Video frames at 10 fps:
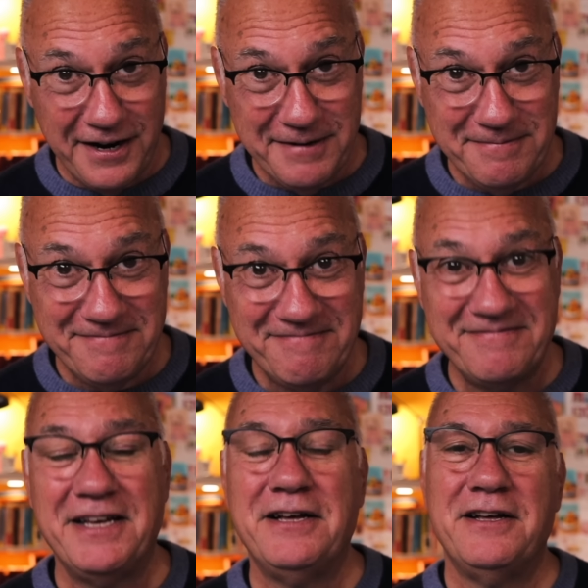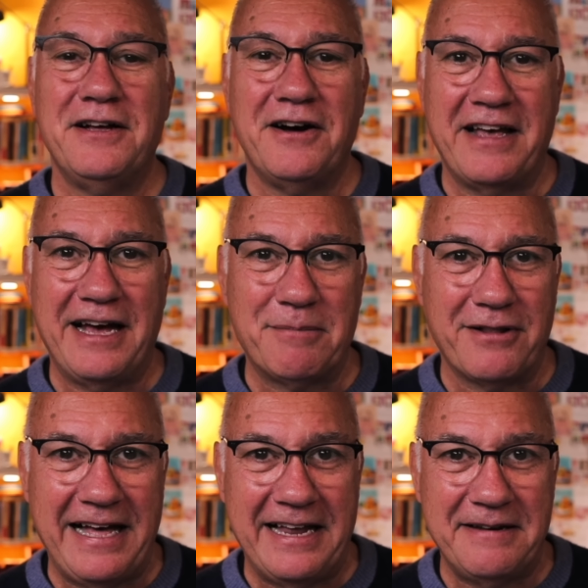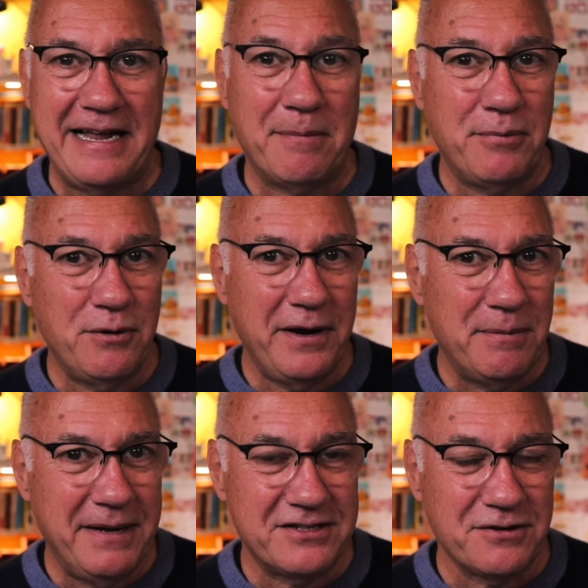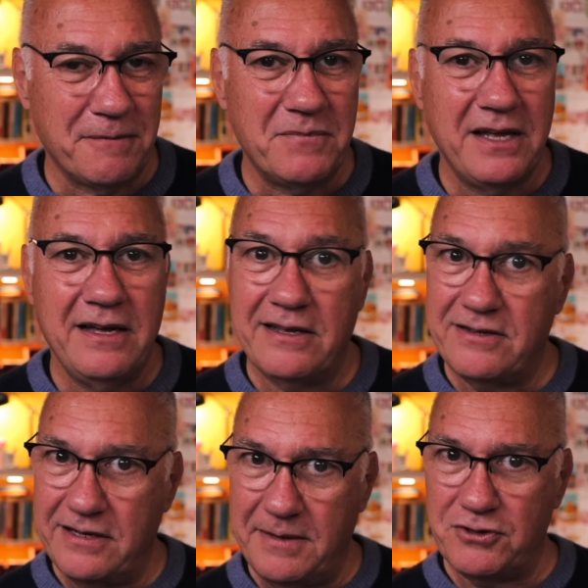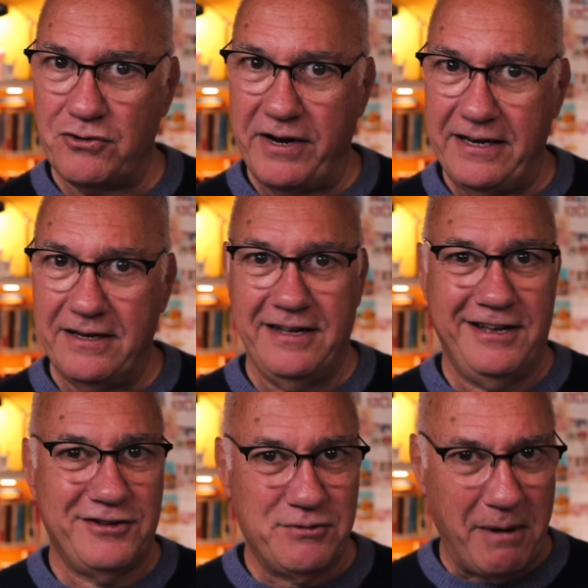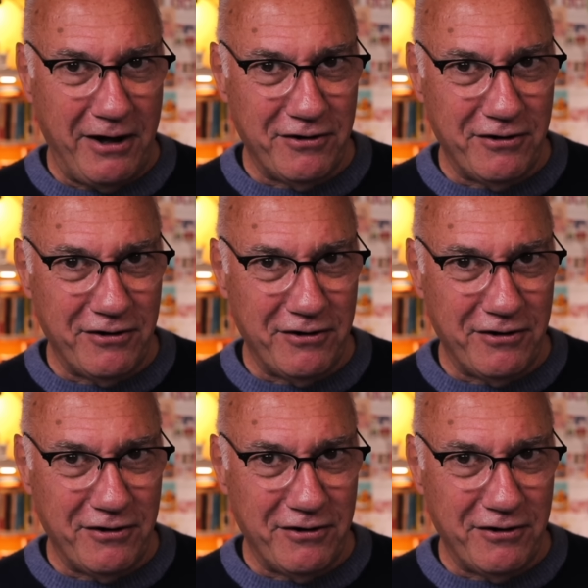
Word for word: it? Okay, I'm glad. Now put away your pencil, sit up straight, smile